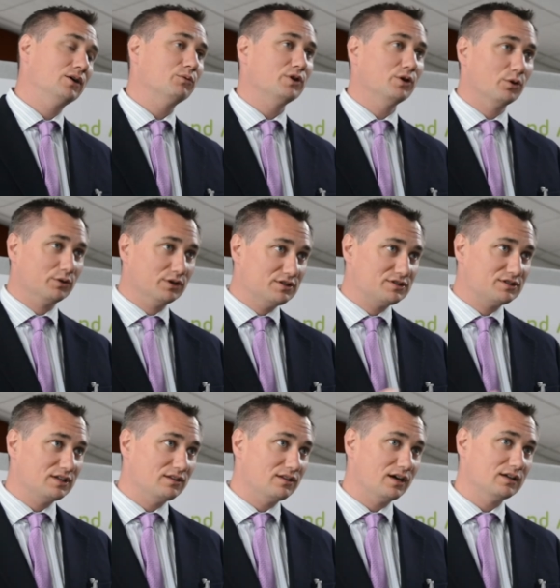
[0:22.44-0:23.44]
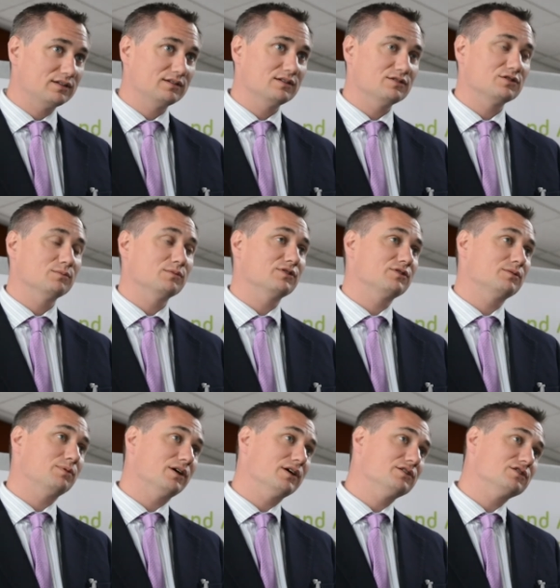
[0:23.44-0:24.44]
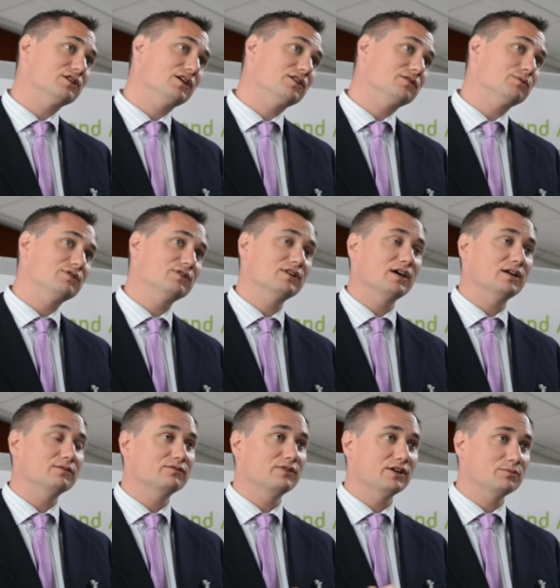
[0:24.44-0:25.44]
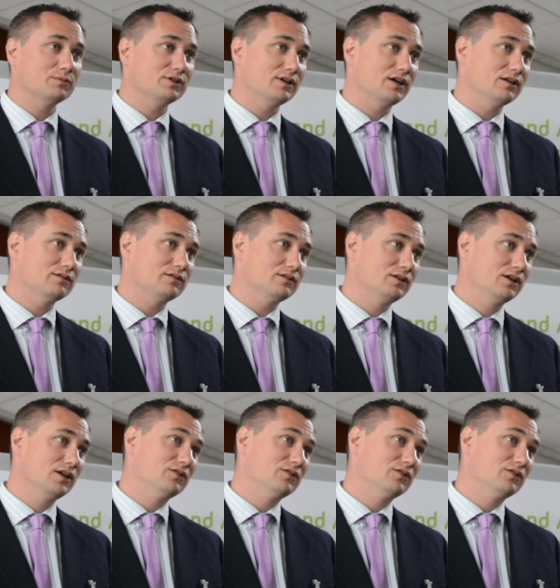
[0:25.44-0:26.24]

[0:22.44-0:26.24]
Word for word: We already see that in some of the supply chains, we see that in investment casting.